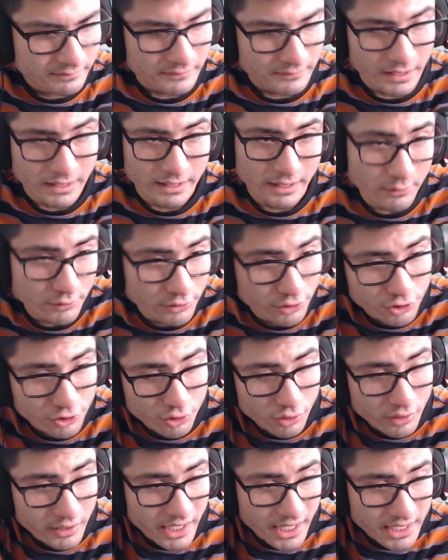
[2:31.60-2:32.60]
Hey, that was a
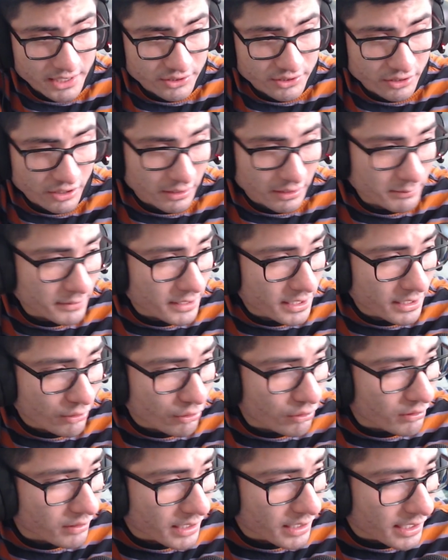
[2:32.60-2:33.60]
short ass song, bro. I ain't
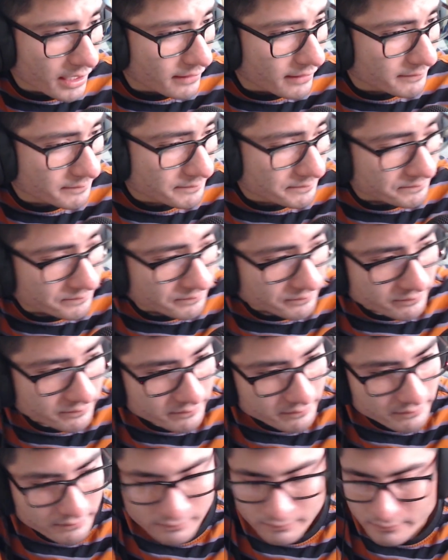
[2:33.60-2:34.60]
gonna lie.
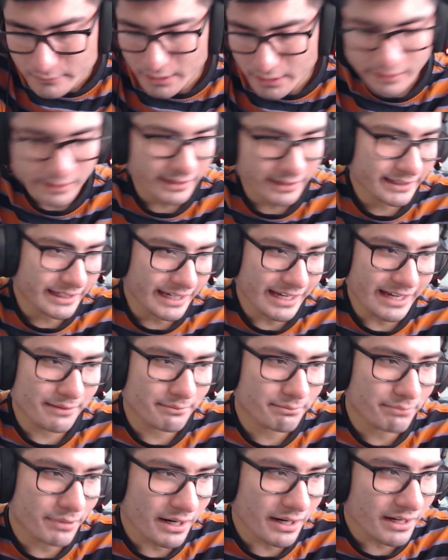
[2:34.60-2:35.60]

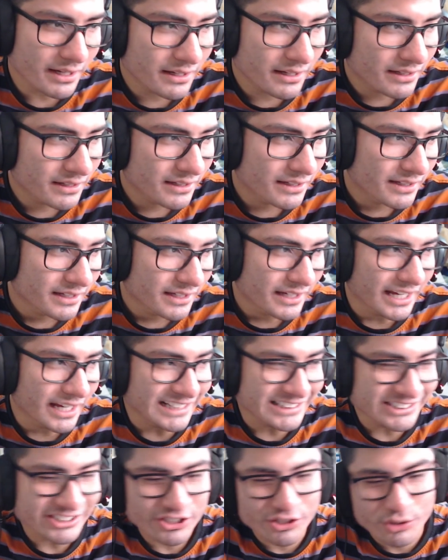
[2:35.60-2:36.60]
Again, bro,
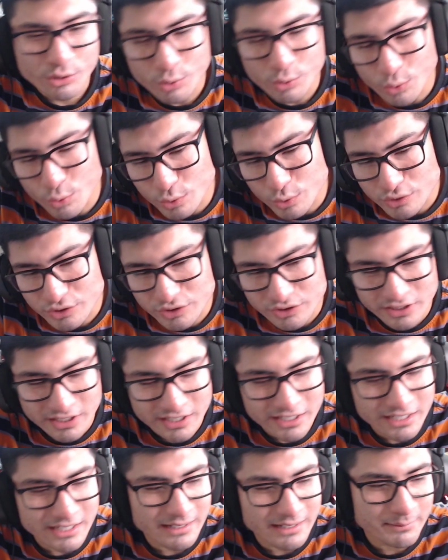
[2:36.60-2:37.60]
it's a cool
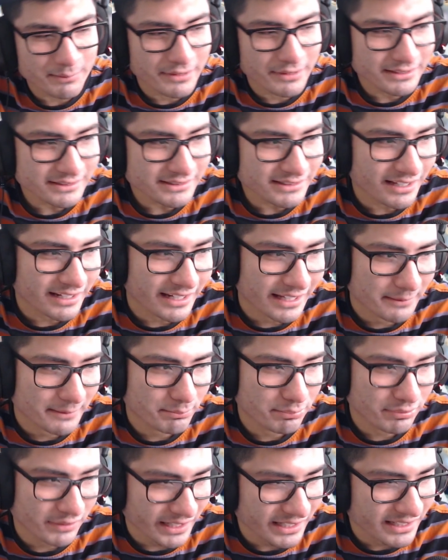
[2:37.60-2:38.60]
song, but it's not like
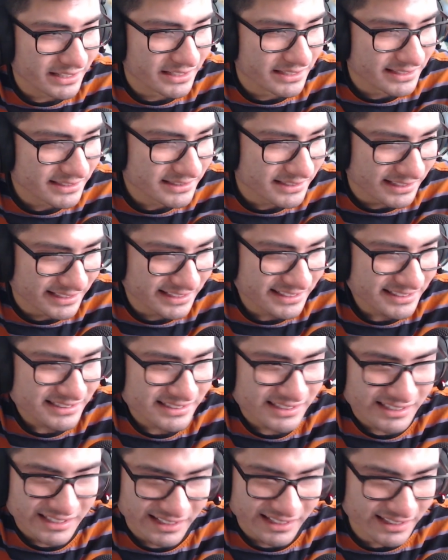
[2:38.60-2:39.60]
playlist.
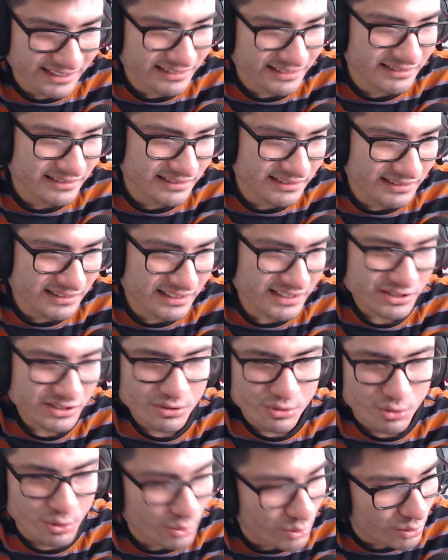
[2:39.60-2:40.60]
Like, it's
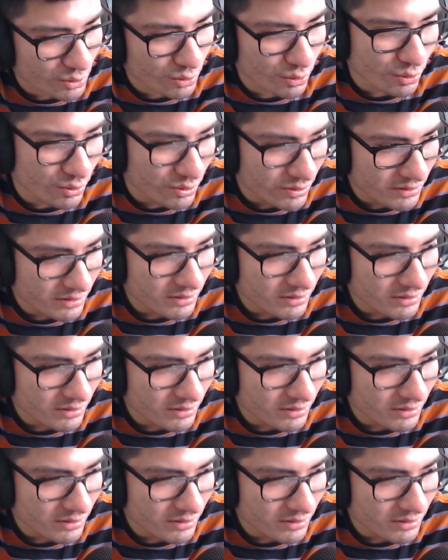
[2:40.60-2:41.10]
cool.